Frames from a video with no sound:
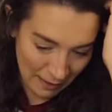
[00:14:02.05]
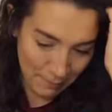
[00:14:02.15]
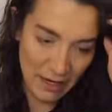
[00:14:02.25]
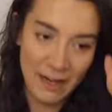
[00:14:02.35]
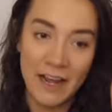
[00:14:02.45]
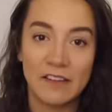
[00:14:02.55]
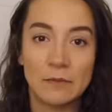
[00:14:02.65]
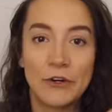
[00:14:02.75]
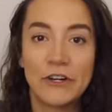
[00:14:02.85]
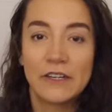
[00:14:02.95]
I'm not an
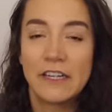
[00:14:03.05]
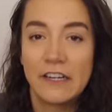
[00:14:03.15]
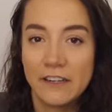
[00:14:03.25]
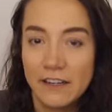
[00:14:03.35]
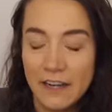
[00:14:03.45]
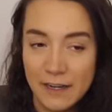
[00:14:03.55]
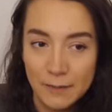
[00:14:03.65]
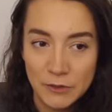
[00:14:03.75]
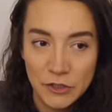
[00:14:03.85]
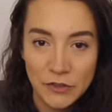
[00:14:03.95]
expert here, and I'm
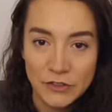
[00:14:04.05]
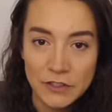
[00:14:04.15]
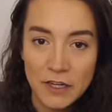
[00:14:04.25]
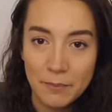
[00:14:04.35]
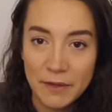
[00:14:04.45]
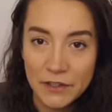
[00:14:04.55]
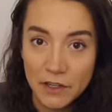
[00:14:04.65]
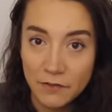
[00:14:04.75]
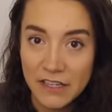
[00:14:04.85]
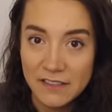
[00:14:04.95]
sure there's a lot better
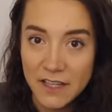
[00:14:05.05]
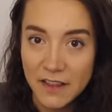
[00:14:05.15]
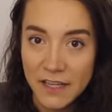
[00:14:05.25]
advice than